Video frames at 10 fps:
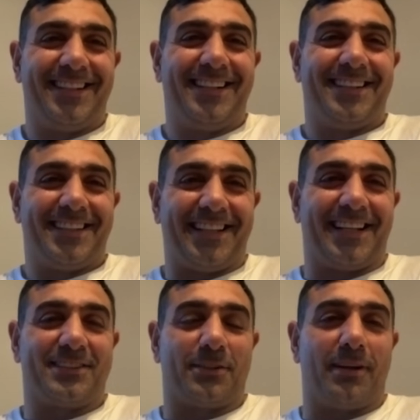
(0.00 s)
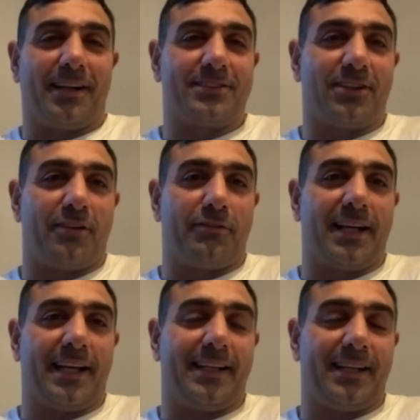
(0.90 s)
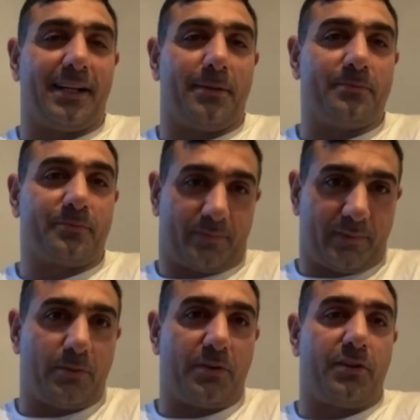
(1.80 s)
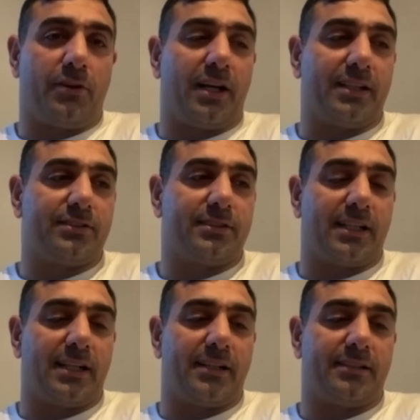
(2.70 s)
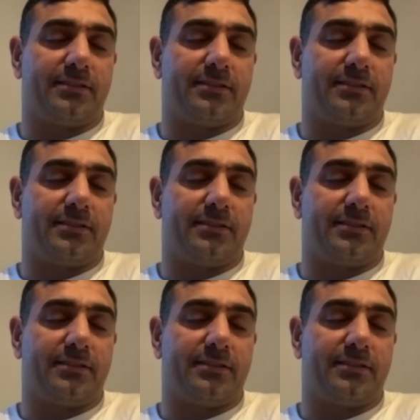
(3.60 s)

yeah, so we're in Qatar every day um, with you guys uh,